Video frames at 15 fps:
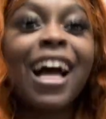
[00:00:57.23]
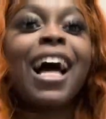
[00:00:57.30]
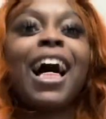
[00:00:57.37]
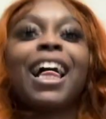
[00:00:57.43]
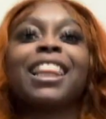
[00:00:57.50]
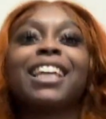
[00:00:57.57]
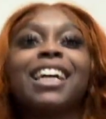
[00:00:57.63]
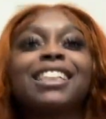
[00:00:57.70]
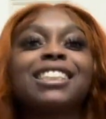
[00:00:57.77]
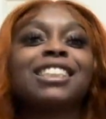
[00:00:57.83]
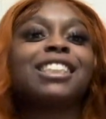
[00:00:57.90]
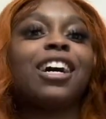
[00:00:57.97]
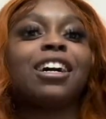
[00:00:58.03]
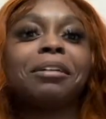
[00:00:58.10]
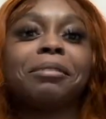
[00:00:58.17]
I think I should
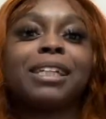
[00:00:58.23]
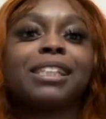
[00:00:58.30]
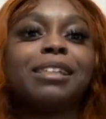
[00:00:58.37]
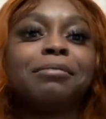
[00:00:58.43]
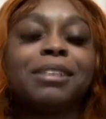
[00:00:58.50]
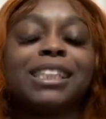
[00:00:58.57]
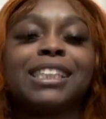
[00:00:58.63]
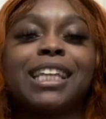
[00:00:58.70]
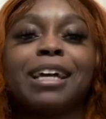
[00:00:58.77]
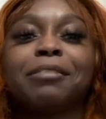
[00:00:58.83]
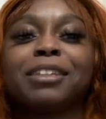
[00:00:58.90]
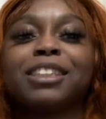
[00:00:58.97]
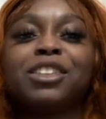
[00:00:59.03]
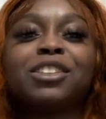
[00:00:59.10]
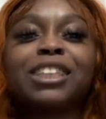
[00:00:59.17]
talk about something this time
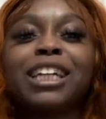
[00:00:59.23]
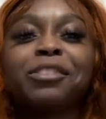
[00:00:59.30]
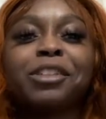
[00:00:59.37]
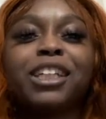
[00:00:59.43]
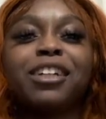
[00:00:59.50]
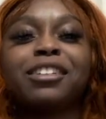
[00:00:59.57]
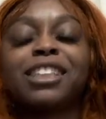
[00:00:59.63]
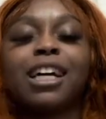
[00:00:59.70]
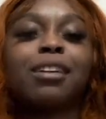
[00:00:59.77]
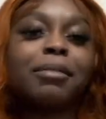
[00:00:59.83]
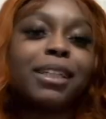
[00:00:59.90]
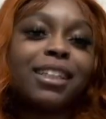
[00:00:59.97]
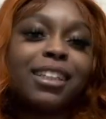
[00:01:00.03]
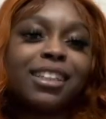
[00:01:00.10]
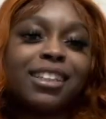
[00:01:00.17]
because usually we don't talk
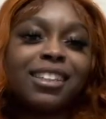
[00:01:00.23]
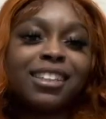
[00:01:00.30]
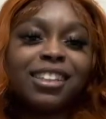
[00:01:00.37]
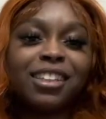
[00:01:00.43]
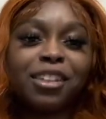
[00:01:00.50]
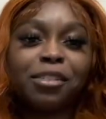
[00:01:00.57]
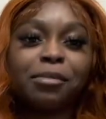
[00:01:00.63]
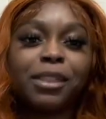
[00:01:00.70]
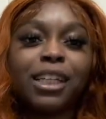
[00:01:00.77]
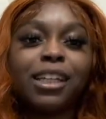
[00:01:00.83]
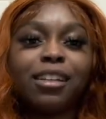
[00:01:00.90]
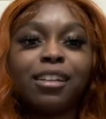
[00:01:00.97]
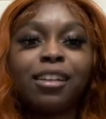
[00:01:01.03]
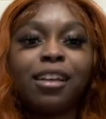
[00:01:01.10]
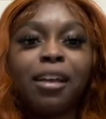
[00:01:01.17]
about nothing, you know what I'm
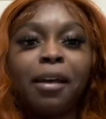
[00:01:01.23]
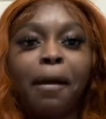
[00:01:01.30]
saying?